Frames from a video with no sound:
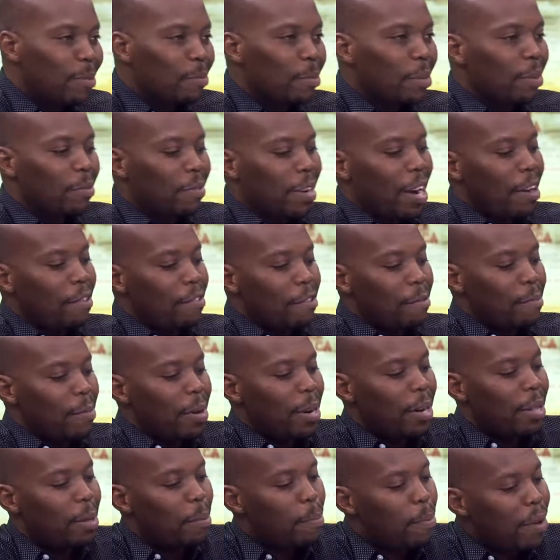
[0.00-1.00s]
of
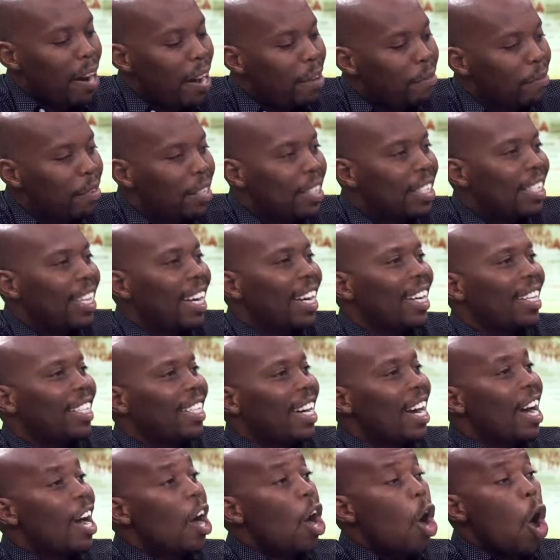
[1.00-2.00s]
government, the private
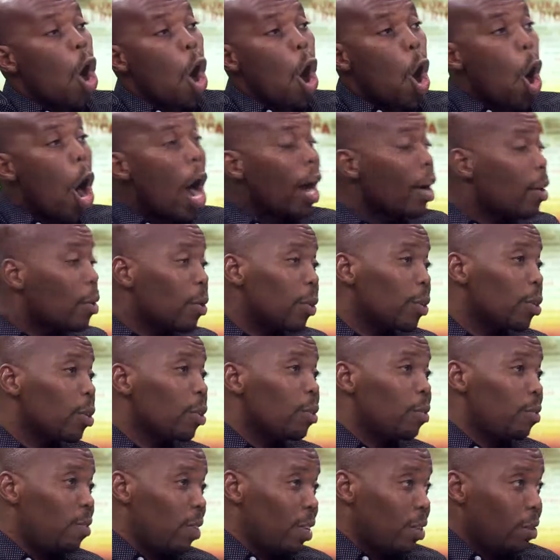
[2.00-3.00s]
sector, across all
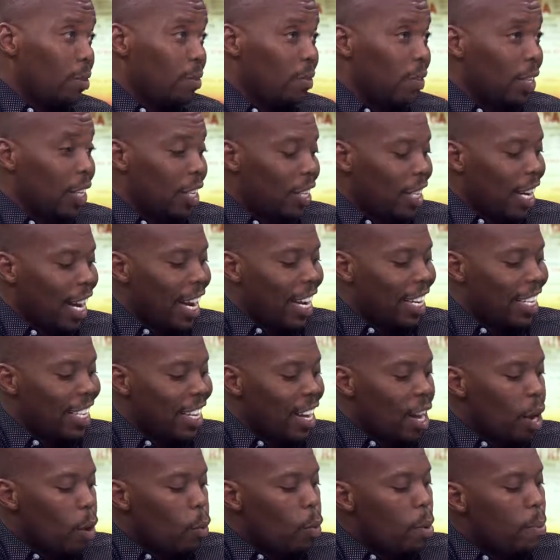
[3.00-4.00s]
spheres of society,
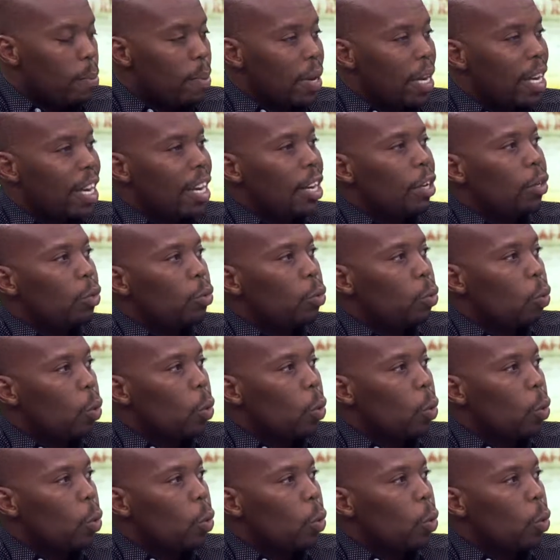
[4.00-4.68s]
we begin to